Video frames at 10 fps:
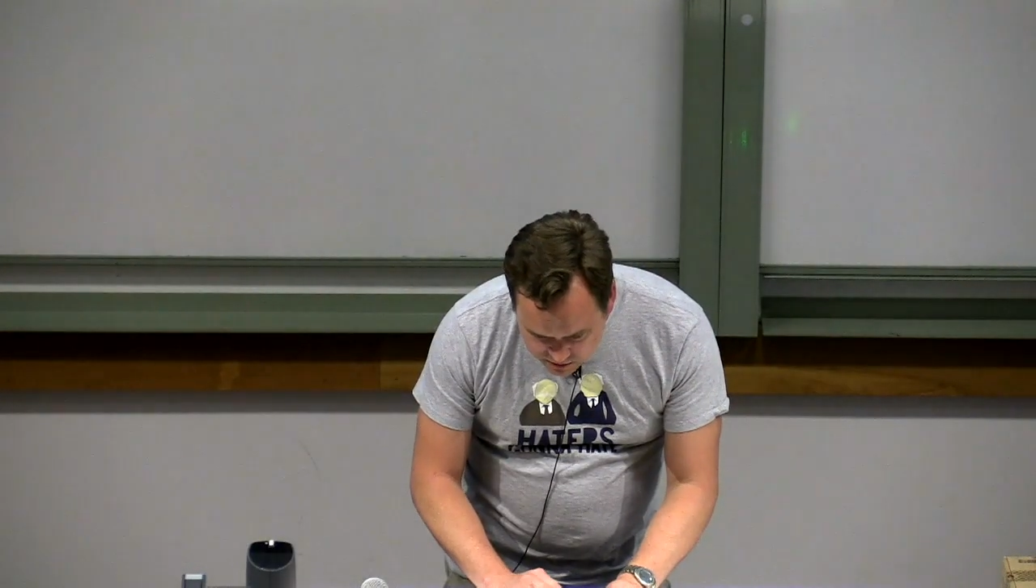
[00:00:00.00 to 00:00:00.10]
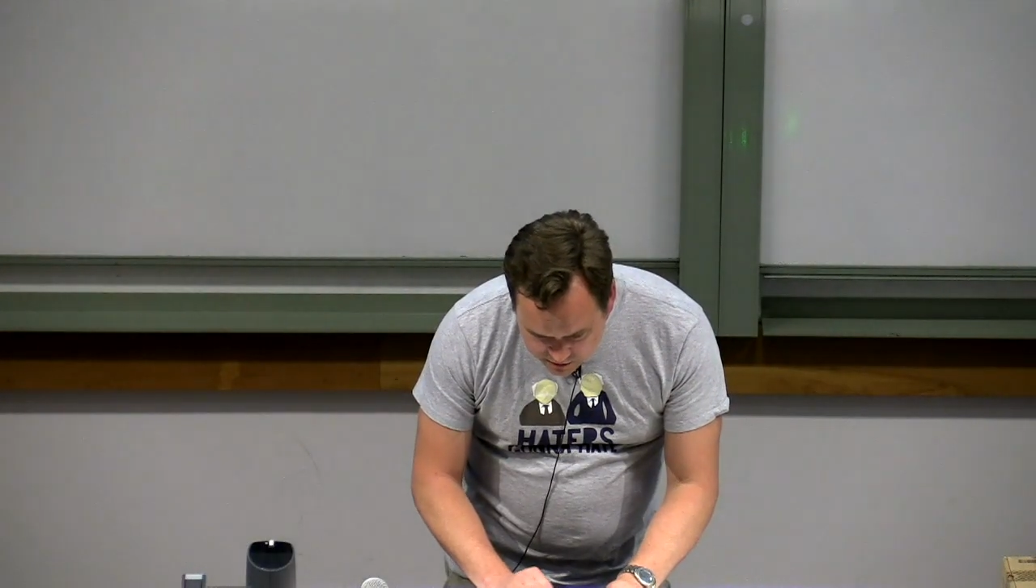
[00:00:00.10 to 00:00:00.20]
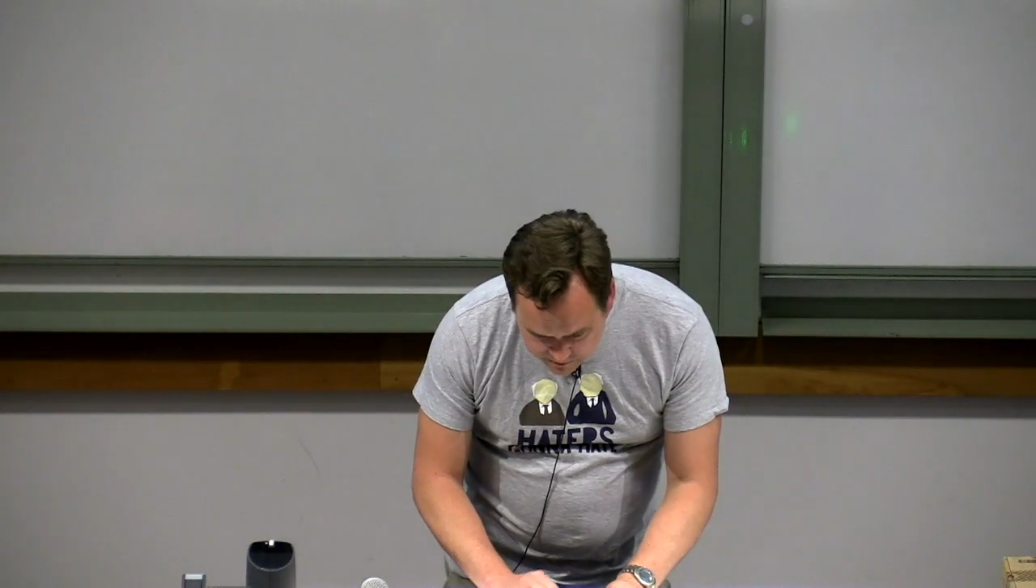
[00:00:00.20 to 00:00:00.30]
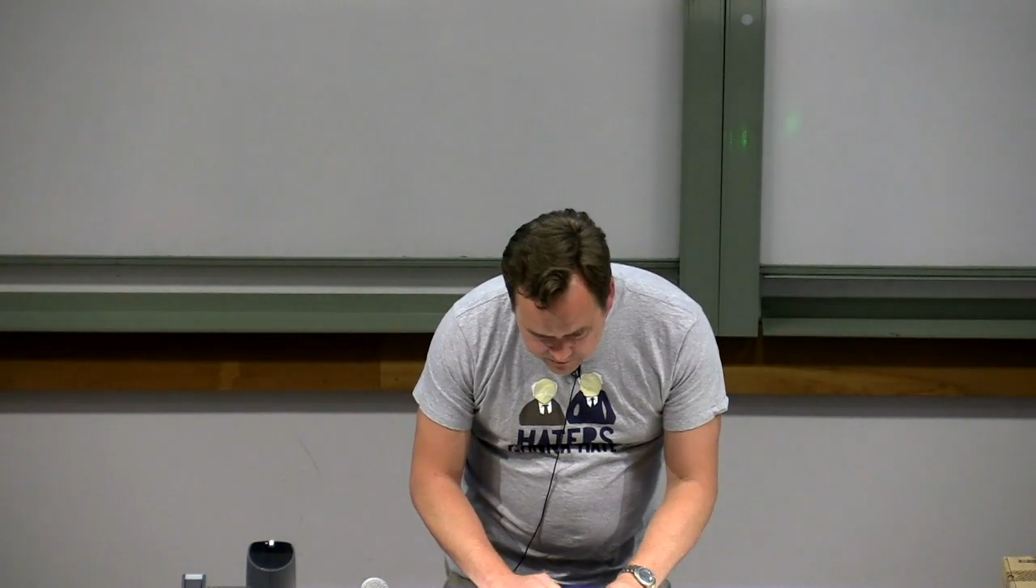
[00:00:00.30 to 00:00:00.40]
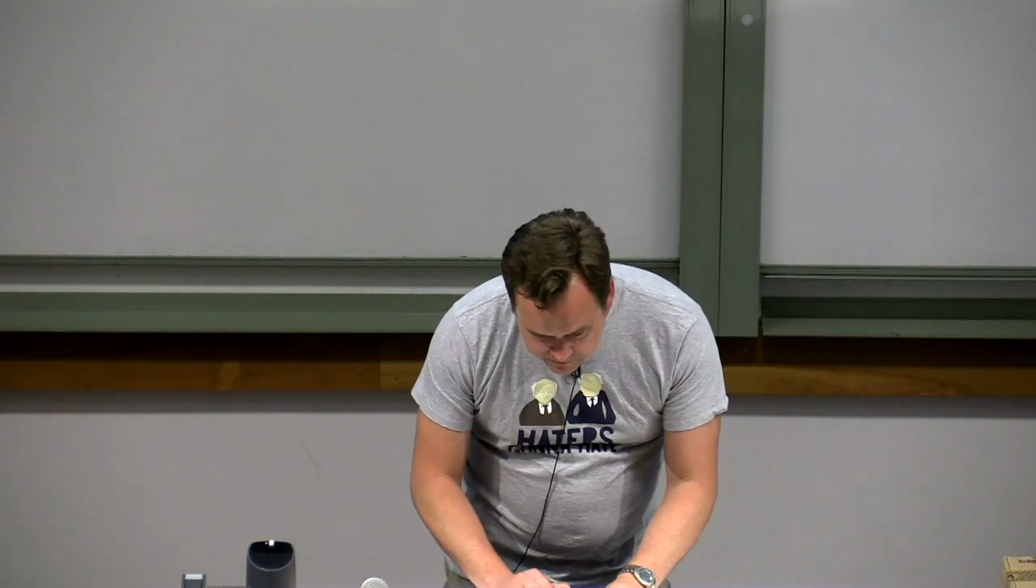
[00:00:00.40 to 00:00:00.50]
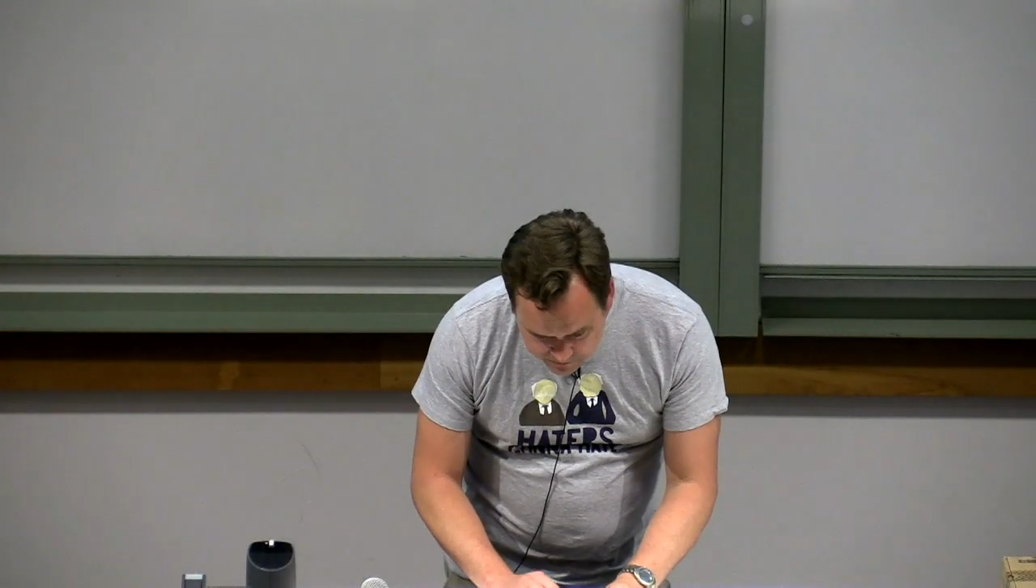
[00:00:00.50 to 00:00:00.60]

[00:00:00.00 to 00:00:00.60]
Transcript: here.